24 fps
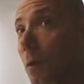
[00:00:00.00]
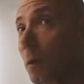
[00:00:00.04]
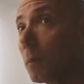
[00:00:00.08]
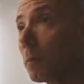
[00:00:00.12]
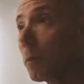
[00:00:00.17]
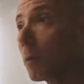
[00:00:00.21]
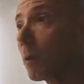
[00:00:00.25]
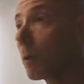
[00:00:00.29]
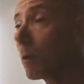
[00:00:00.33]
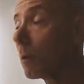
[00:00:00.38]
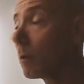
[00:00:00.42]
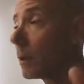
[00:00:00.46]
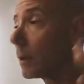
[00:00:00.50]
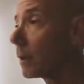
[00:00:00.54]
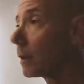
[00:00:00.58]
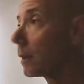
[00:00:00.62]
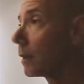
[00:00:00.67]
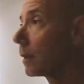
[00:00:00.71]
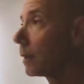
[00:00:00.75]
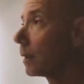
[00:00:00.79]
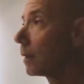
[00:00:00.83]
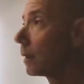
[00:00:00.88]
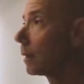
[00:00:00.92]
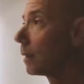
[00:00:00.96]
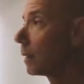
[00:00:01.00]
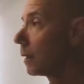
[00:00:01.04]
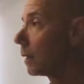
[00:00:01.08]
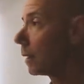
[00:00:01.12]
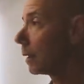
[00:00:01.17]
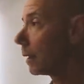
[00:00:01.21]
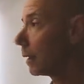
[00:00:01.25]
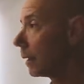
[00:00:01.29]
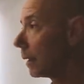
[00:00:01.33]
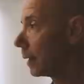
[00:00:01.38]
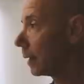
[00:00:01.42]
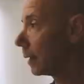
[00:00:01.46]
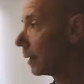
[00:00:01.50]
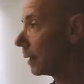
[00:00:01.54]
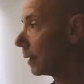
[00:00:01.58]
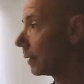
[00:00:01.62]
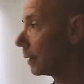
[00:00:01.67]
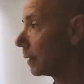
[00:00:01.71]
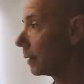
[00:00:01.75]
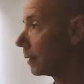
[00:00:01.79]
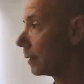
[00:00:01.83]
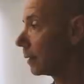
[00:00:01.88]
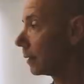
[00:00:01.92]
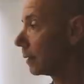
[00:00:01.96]
compartment.
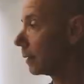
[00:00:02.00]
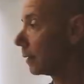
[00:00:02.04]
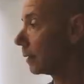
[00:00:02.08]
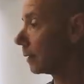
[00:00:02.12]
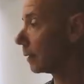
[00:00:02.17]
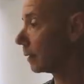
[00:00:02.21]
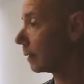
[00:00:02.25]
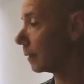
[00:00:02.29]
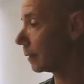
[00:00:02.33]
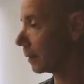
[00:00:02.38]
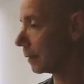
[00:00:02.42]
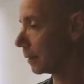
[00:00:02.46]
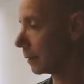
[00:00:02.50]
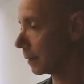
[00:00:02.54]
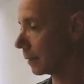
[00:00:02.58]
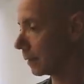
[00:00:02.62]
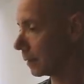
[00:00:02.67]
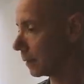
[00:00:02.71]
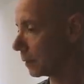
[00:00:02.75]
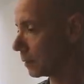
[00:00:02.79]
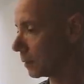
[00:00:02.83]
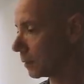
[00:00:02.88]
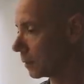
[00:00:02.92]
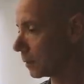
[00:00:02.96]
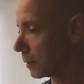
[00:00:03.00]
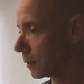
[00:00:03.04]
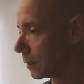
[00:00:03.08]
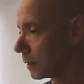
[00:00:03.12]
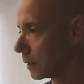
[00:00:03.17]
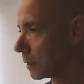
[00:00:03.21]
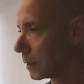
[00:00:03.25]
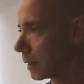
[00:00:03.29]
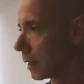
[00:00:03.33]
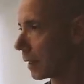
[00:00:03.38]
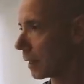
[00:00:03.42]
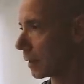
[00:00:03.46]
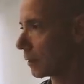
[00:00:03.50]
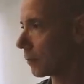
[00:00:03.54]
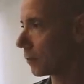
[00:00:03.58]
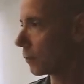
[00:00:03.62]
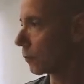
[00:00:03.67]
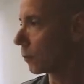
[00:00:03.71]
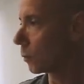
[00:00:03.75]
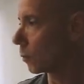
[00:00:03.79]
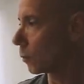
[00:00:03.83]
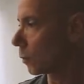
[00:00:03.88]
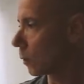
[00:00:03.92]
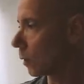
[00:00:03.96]
And it's designed
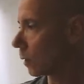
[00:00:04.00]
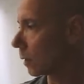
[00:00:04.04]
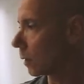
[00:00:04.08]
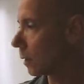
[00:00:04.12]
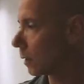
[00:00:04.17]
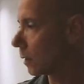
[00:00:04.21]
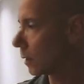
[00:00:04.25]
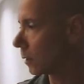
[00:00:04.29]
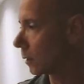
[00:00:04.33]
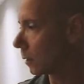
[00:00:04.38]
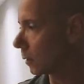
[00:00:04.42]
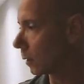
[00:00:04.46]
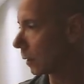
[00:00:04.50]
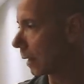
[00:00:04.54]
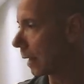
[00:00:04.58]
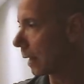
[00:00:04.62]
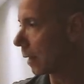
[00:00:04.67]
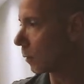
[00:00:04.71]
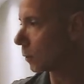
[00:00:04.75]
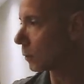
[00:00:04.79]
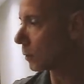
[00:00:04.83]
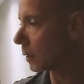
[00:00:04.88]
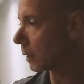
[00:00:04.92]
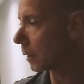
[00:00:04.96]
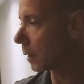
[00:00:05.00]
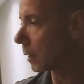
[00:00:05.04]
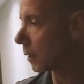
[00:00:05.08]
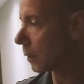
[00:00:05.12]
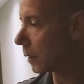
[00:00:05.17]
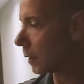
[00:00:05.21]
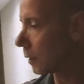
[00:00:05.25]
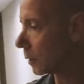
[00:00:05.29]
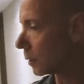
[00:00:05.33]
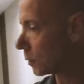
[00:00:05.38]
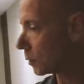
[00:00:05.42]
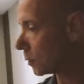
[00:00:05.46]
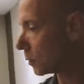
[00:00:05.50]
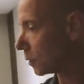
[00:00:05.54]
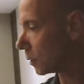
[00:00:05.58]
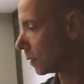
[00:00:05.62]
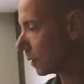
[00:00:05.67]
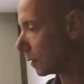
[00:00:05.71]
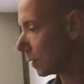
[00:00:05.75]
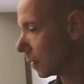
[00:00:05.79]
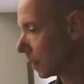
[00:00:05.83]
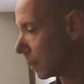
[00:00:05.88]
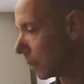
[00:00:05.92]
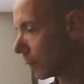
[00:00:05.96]
for your lounging areas.
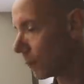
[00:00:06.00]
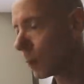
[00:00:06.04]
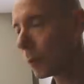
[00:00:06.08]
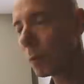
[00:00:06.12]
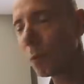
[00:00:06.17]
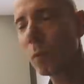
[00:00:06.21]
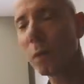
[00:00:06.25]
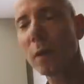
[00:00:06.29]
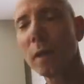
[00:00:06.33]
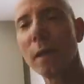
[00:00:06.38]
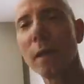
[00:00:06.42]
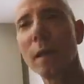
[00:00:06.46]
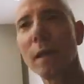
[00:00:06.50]
If you want to